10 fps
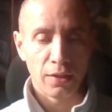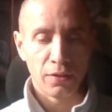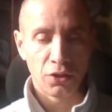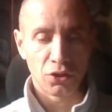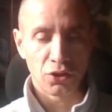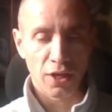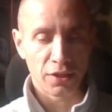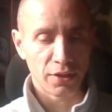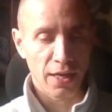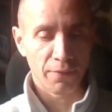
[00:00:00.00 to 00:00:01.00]
This
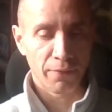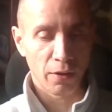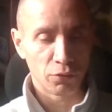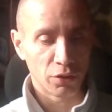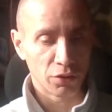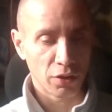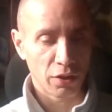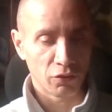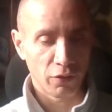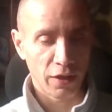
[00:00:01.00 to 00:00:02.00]
suggests that voters
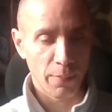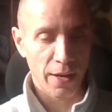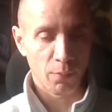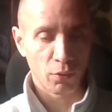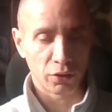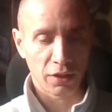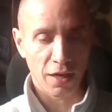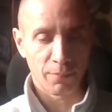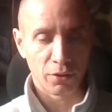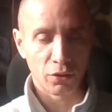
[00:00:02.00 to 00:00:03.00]
agree about what the
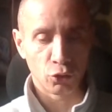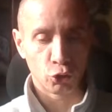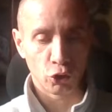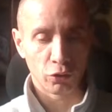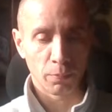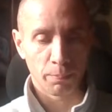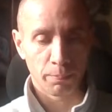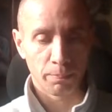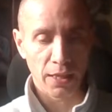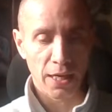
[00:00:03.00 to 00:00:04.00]
government should
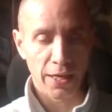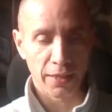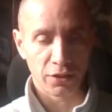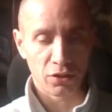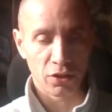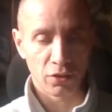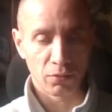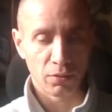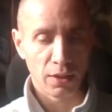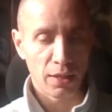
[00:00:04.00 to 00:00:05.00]
be elected to
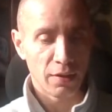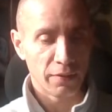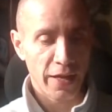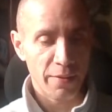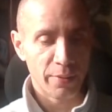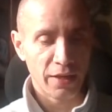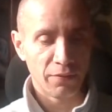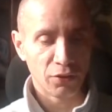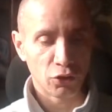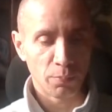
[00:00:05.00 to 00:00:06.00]
do. They
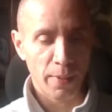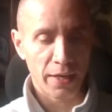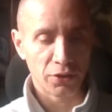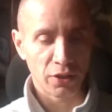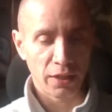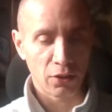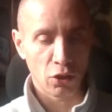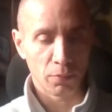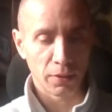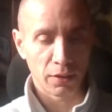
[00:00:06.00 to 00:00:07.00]
believe it should manage the
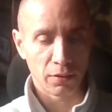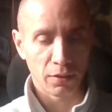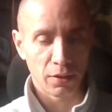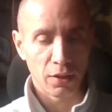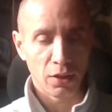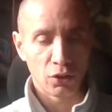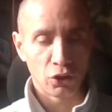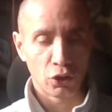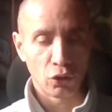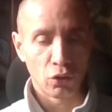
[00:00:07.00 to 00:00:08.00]
economy,
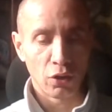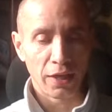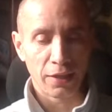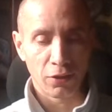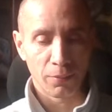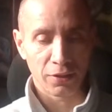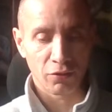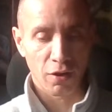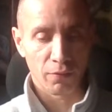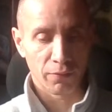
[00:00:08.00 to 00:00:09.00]
secure economic
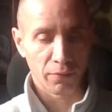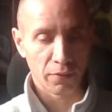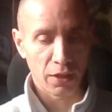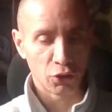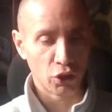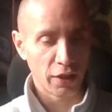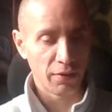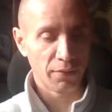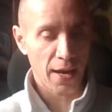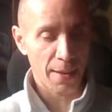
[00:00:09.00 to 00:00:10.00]
growth,
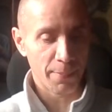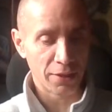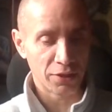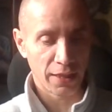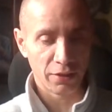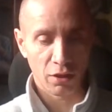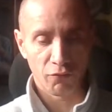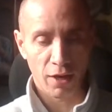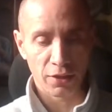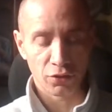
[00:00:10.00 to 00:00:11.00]
achieve and maintain low
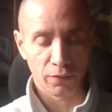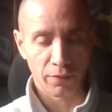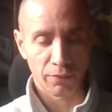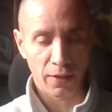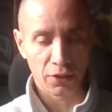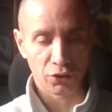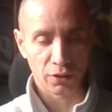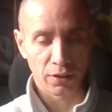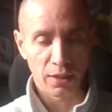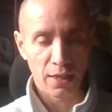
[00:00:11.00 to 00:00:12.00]
rates of
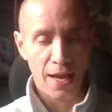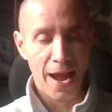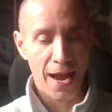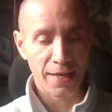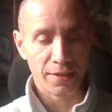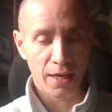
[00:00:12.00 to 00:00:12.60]
inflation and